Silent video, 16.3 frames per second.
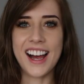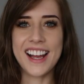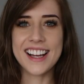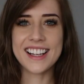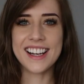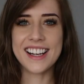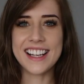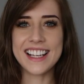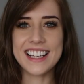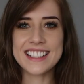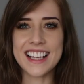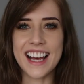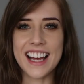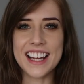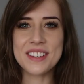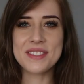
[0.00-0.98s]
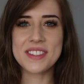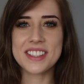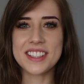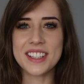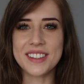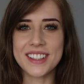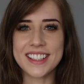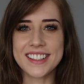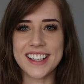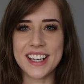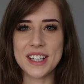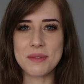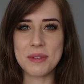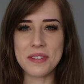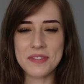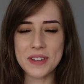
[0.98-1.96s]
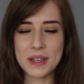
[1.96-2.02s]
Hi guys, I am so excited
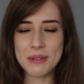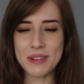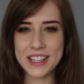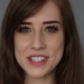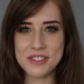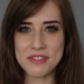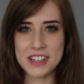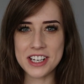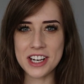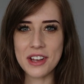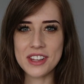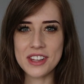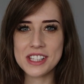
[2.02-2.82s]
to be filming this video.